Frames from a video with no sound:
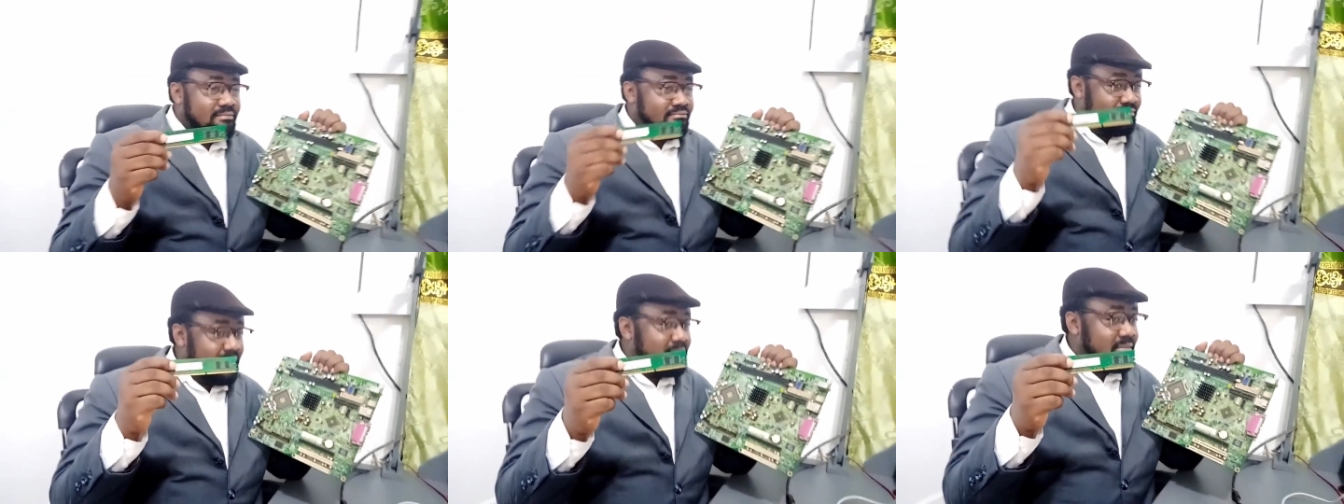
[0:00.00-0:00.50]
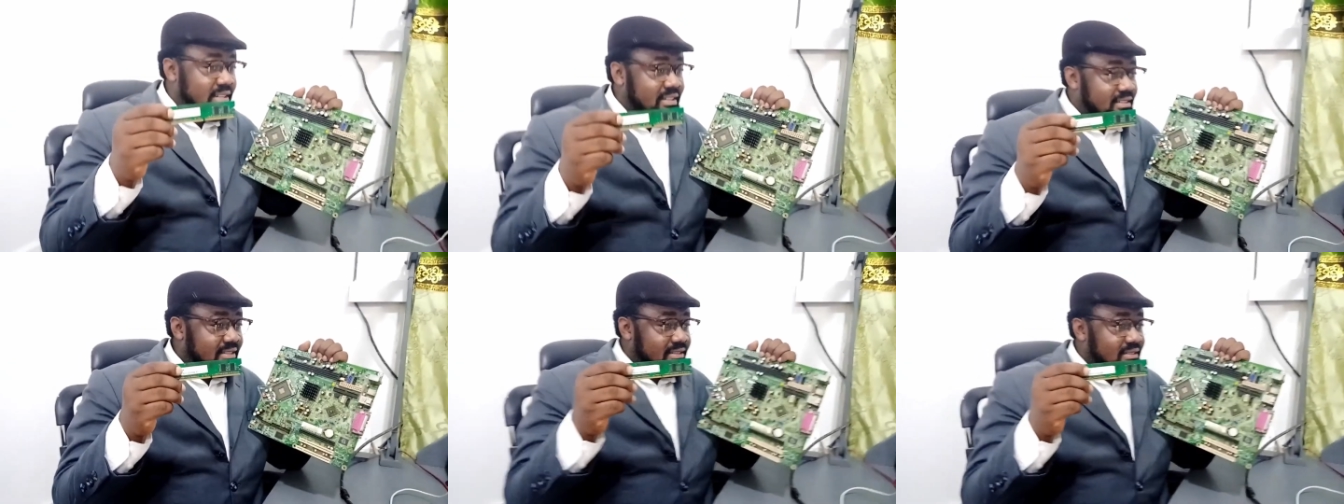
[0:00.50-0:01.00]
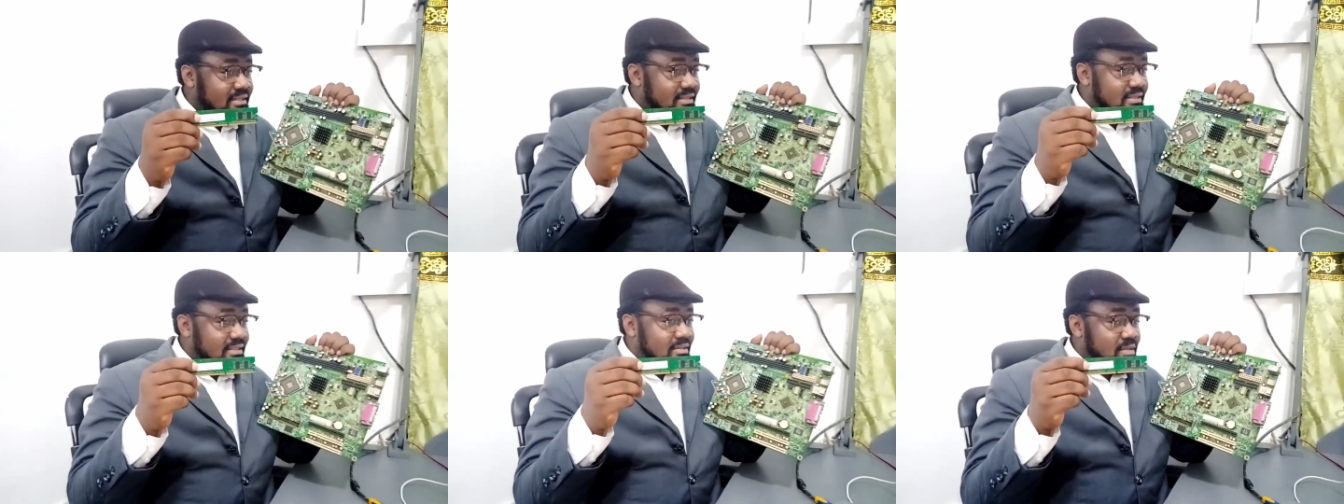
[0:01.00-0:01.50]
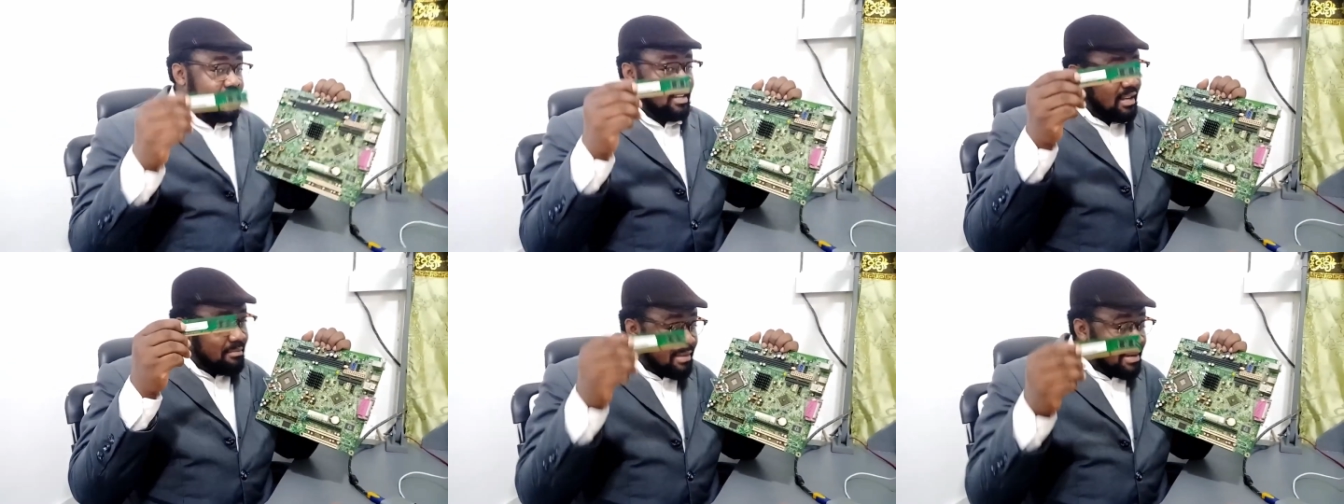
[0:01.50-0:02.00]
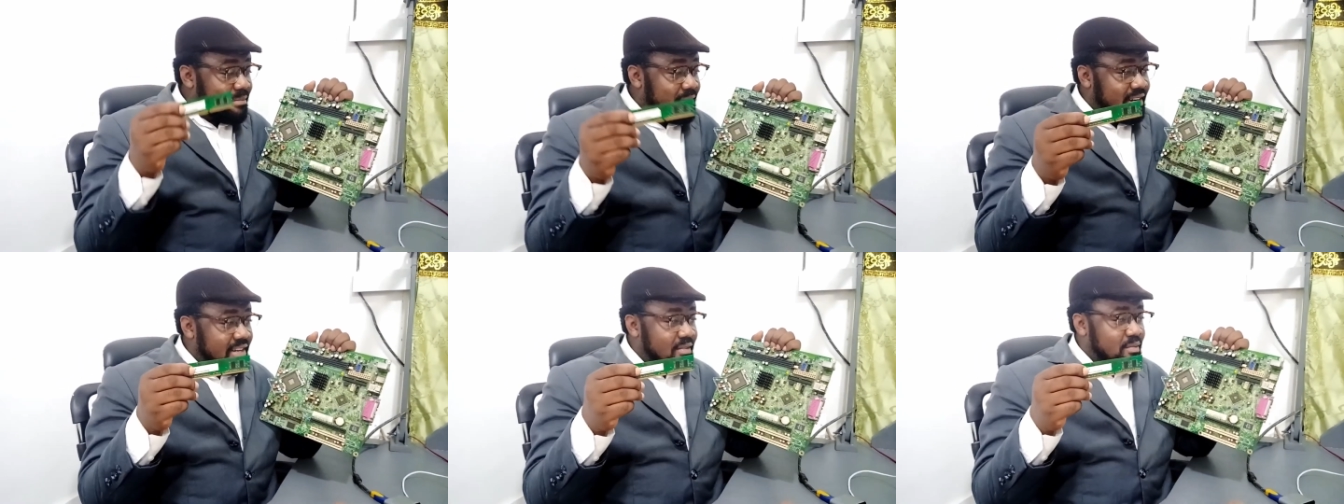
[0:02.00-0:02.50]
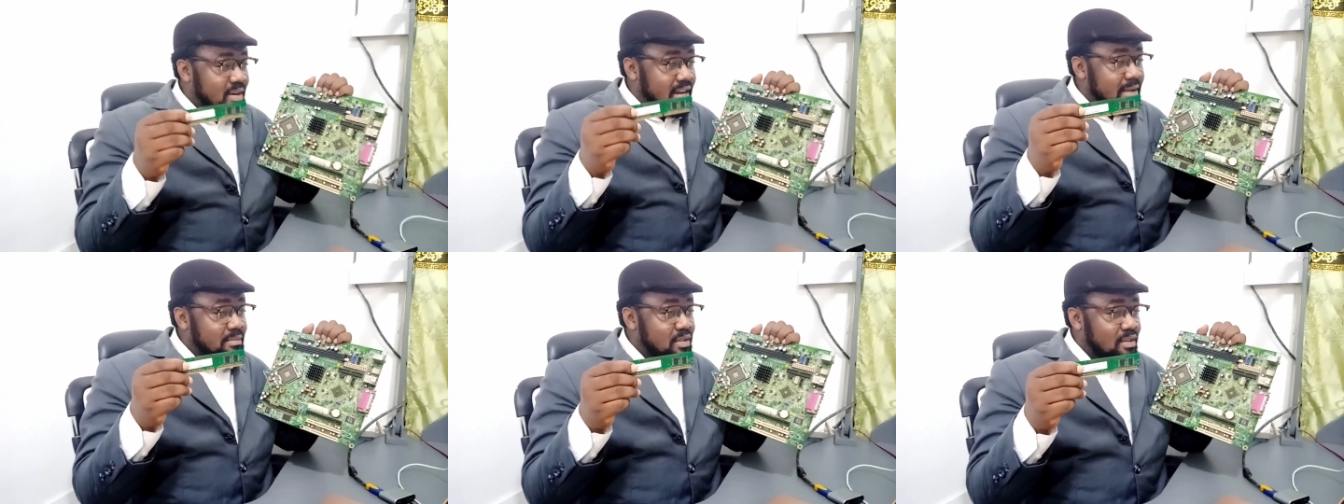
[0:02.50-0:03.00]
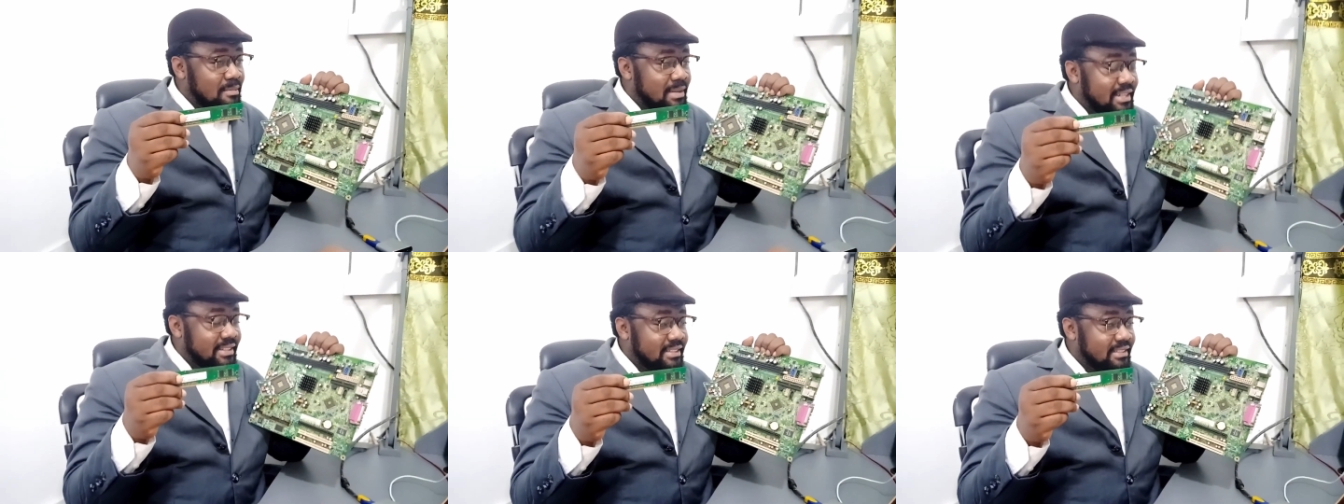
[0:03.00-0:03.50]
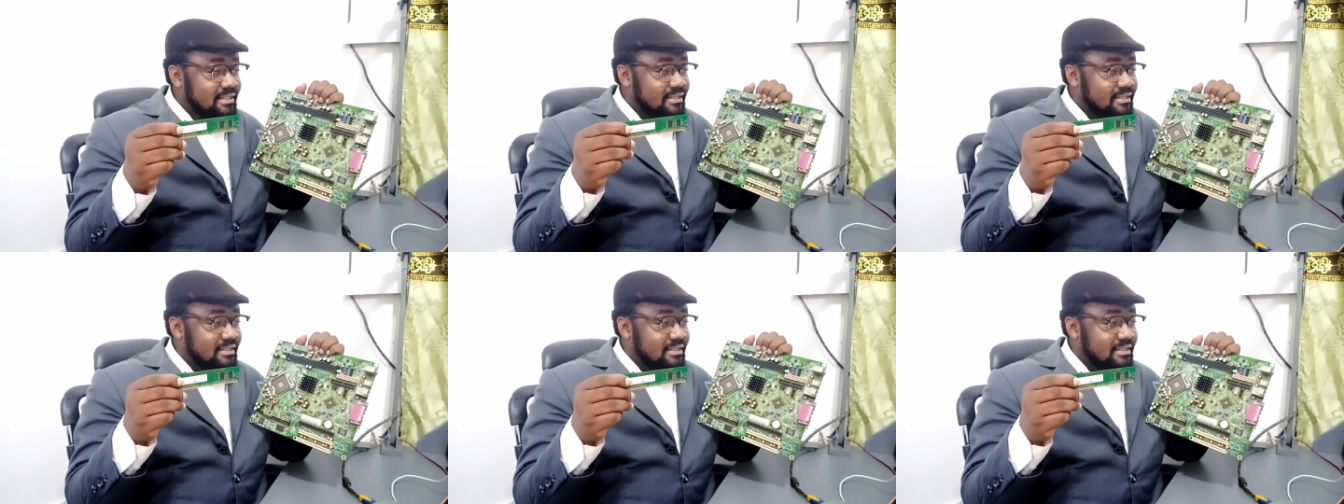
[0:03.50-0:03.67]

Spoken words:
Memory. When you hear memory, what comes to your mind?